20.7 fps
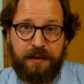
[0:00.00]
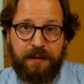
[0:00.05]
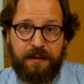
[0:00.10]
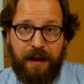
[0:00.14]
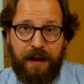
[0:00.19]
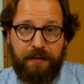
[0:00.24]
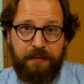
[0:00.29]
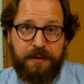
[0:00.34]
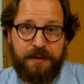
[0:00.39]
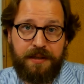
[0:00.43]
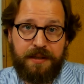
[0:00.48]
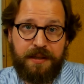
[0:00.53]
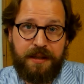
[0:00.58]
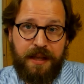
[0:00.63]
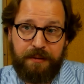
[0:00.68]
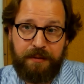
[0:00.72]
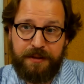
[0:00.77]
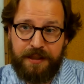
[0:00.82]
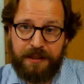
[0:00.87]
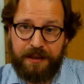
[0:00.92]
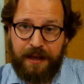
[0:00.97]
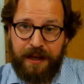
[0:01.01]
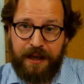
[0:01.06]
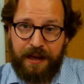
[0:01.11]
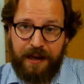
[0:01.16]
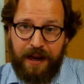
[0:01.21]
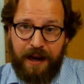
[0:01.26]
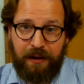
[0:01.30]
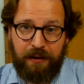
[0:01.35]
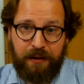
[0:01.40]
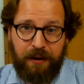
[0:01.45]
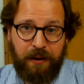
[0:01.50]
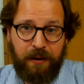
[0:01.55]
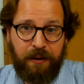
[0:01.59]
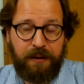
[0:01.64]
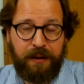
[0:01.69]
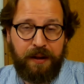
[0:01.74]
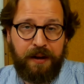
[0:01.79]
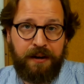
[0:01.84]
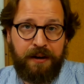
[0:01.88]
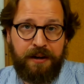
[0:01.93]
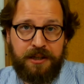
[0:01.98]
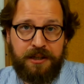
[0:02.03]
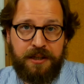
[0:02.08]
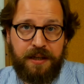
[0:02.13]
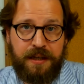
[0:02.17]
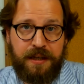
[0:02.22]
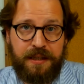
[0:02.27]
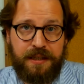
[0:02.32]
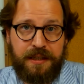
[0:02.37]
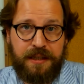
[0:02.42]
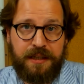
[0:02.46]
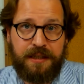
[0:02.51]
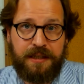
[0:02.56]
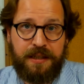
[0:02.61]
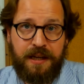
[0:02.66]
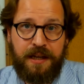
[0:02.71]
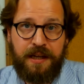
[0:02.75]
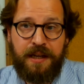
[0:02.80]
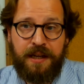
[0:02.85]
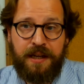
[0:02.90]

that was that was laid out earlier in Genesis,